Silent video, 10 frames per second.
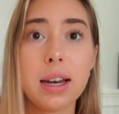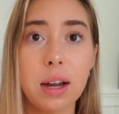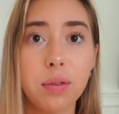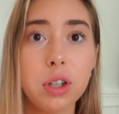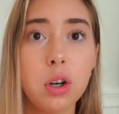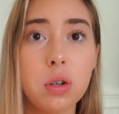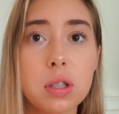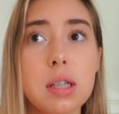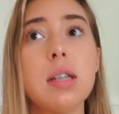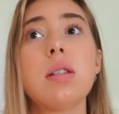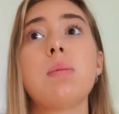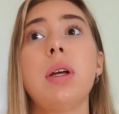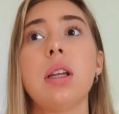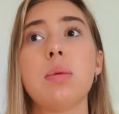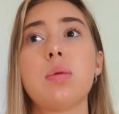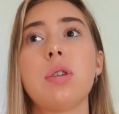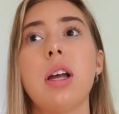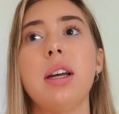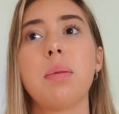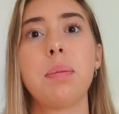I definitely noticed this. My lips were
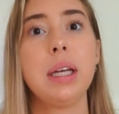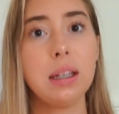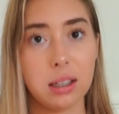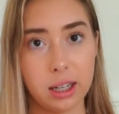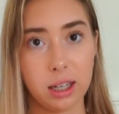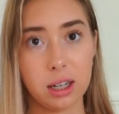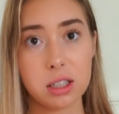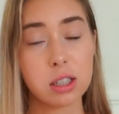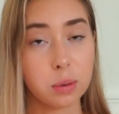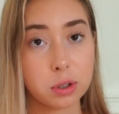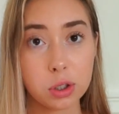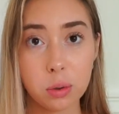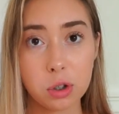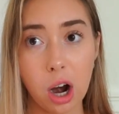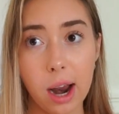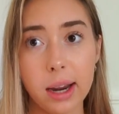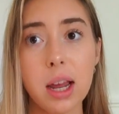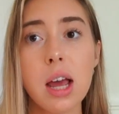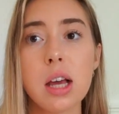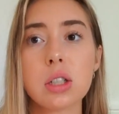like peeling because they were so dry.
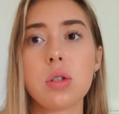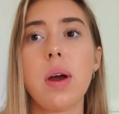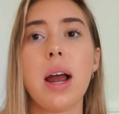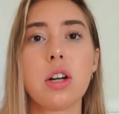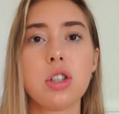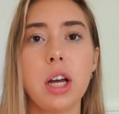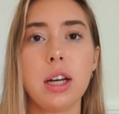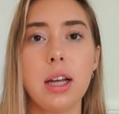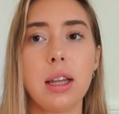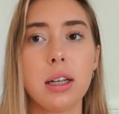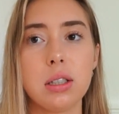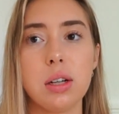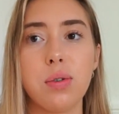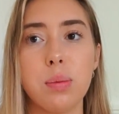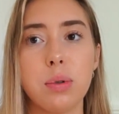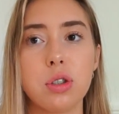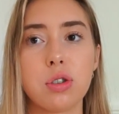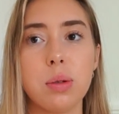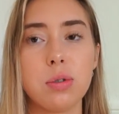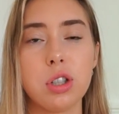So I actually had to get like a different
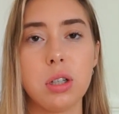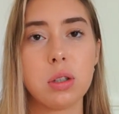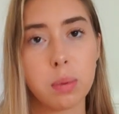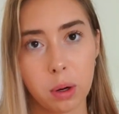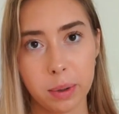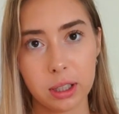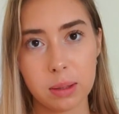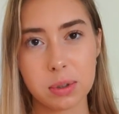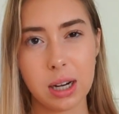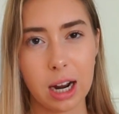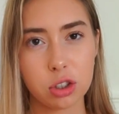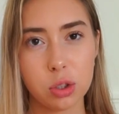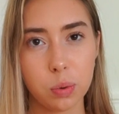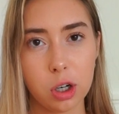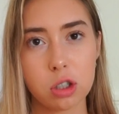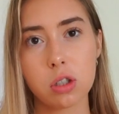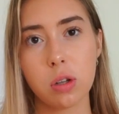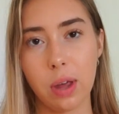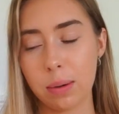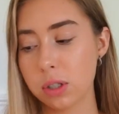prescription to put on my lips and it actually worked.
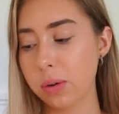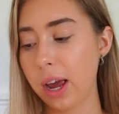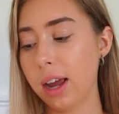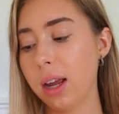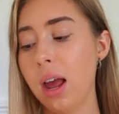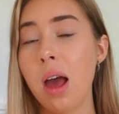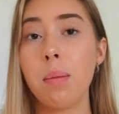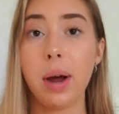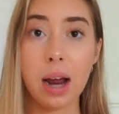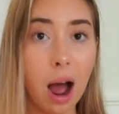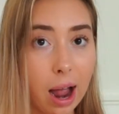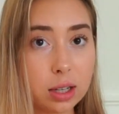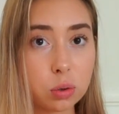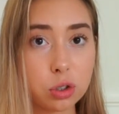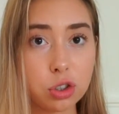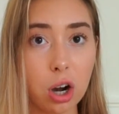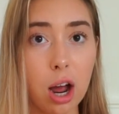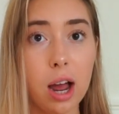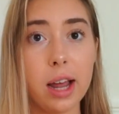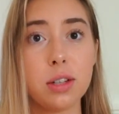So that was okay. My eyes were
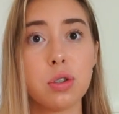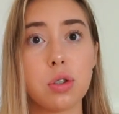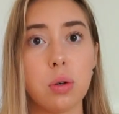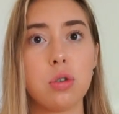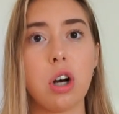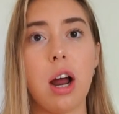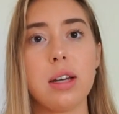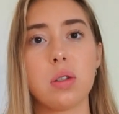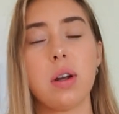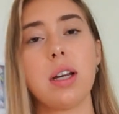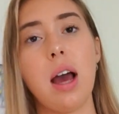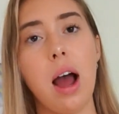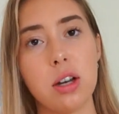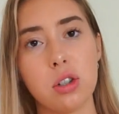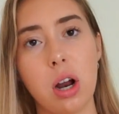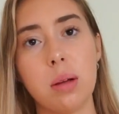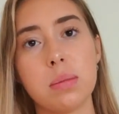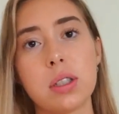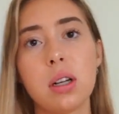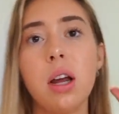dry, so dry. So I had to get eye
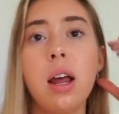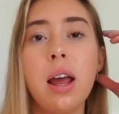drops.